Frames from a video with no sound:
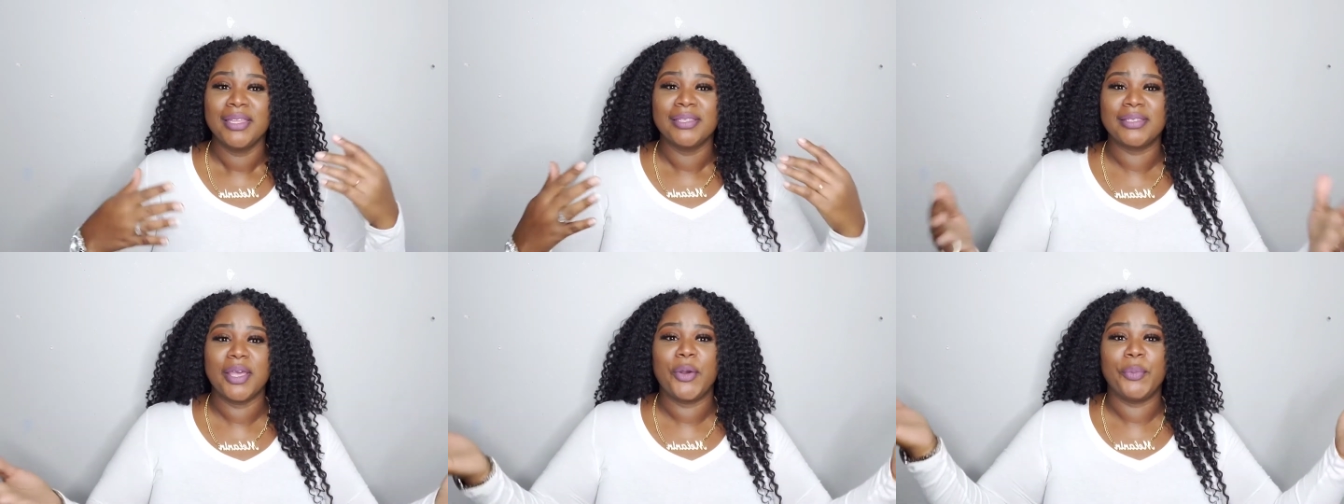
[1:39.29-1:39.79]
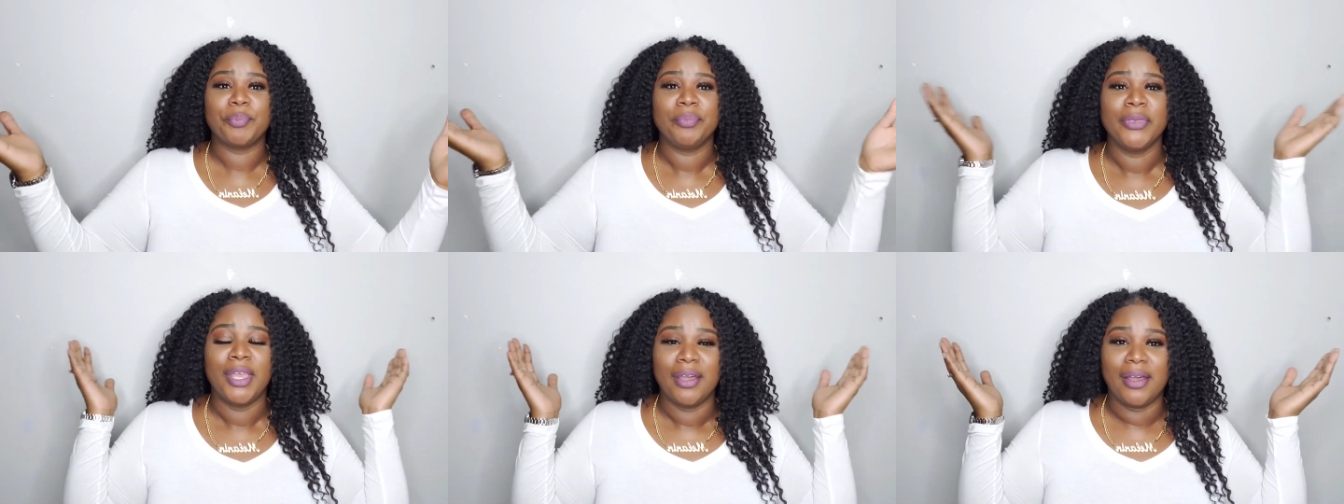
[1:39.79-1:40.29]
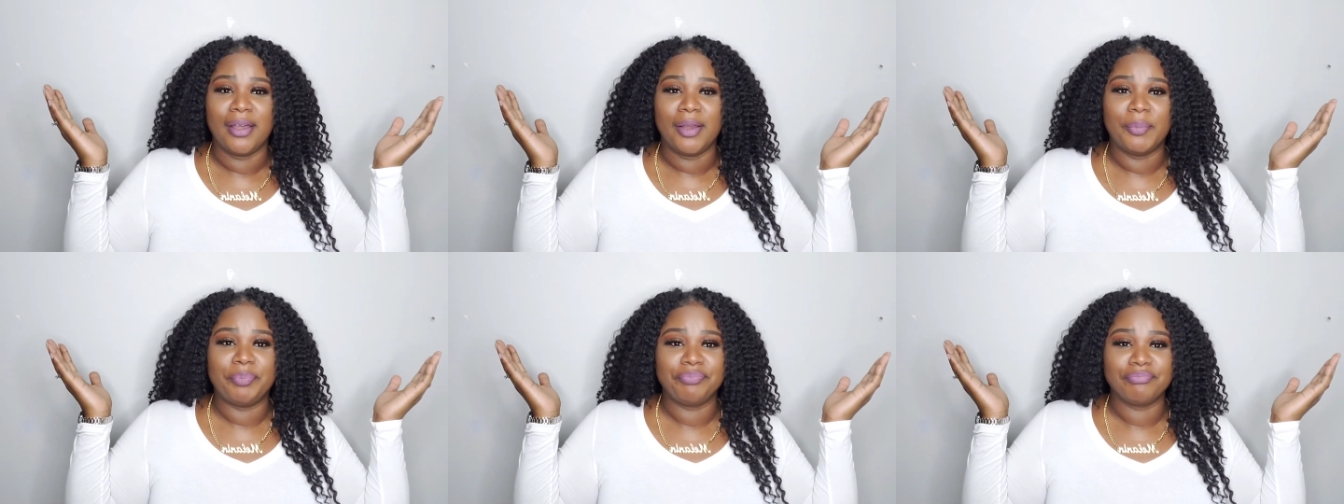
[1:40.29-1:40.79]
So
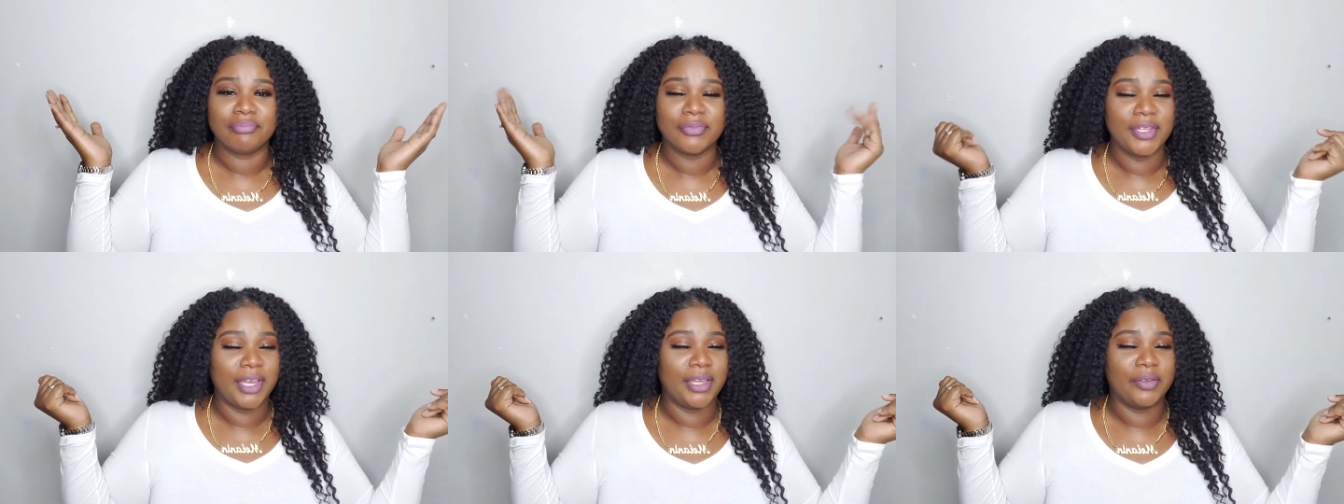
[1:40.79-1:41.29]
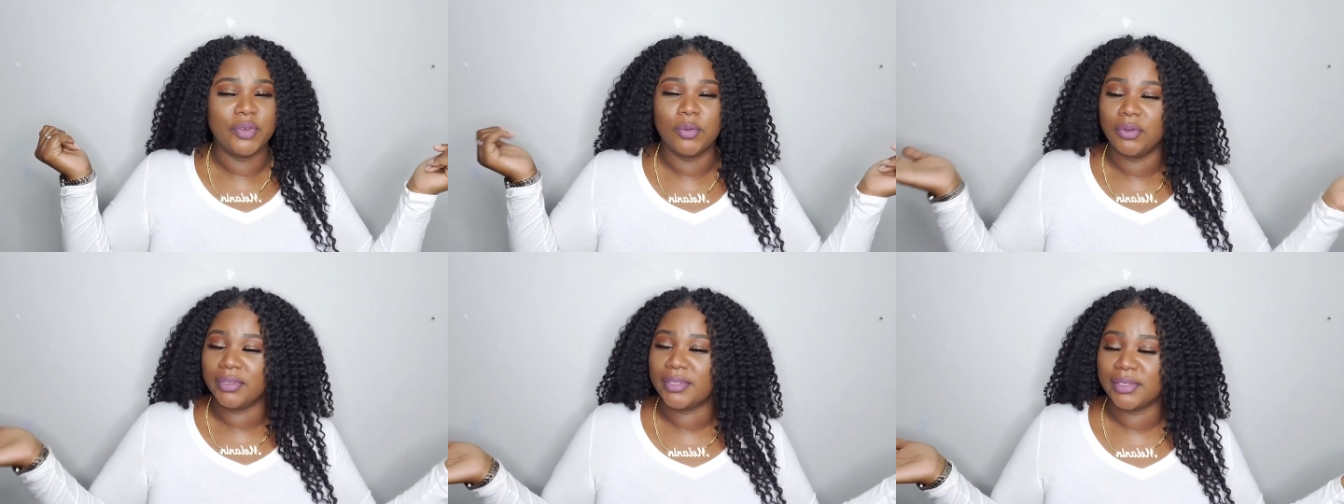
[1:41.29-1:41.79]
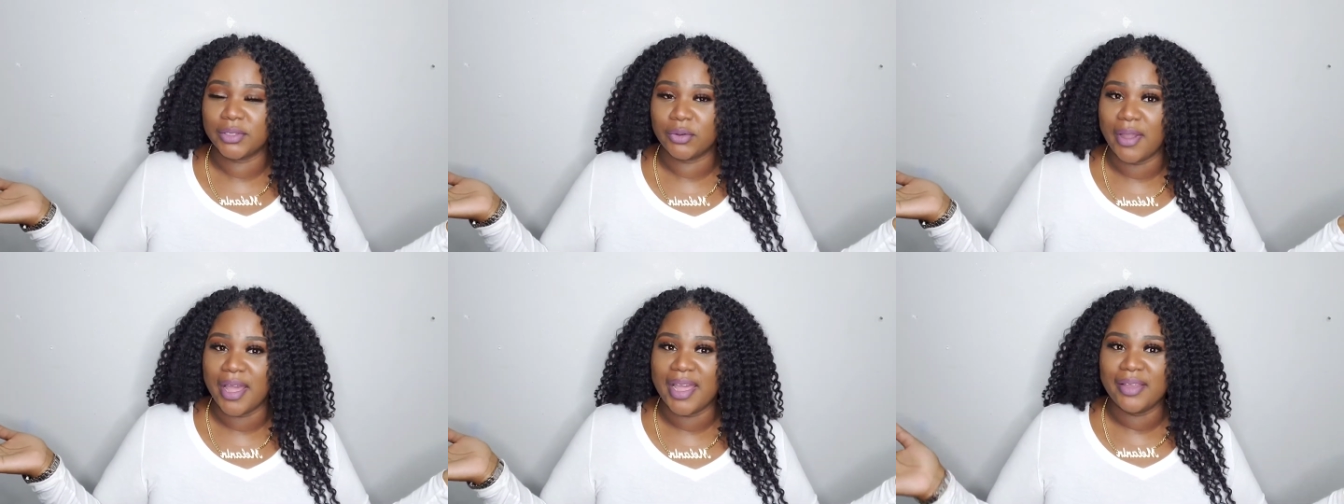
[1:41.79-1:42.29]
um, yeah, if you want to
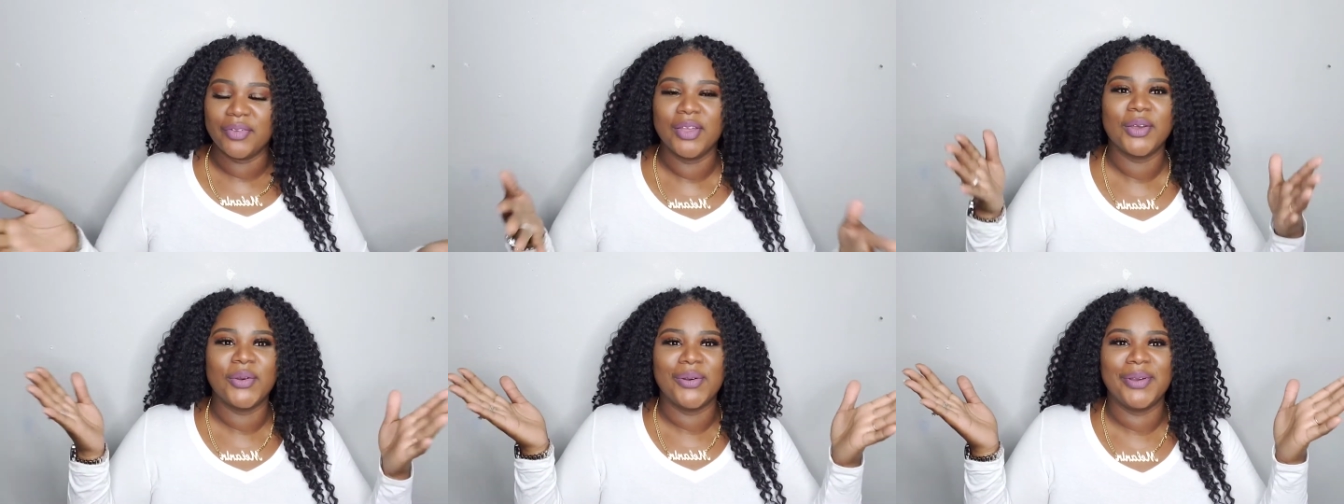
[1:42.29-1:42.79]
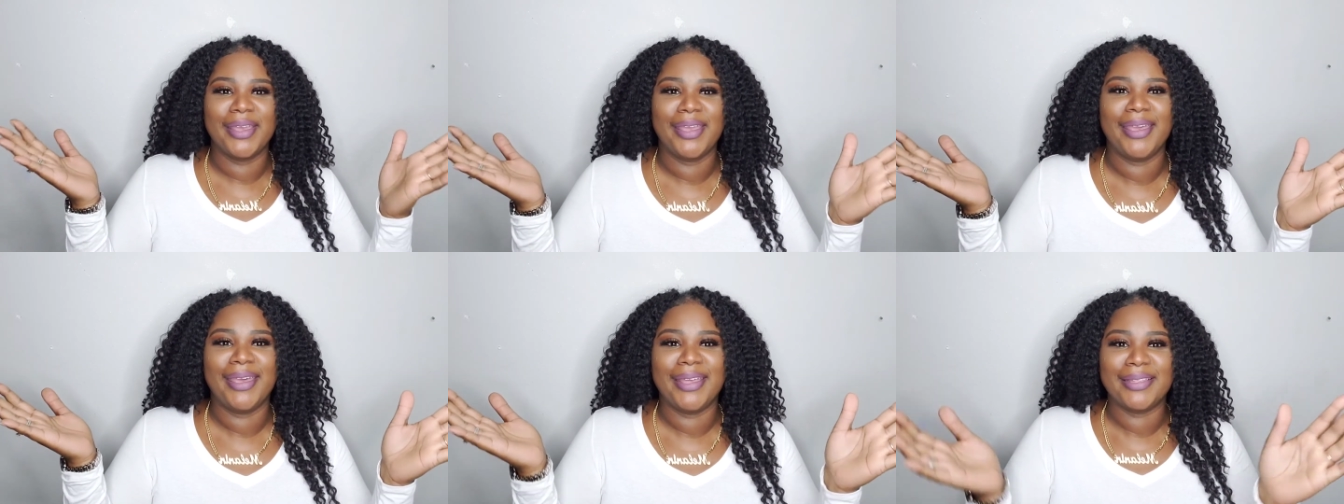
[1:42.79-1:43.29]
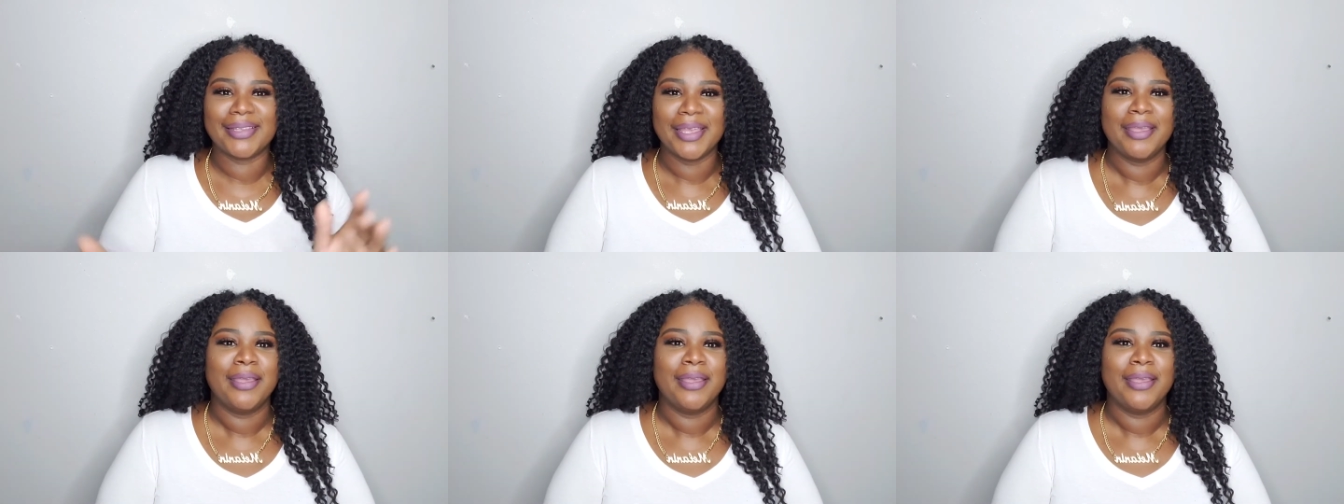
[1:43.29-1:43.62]
subscribe, go ahead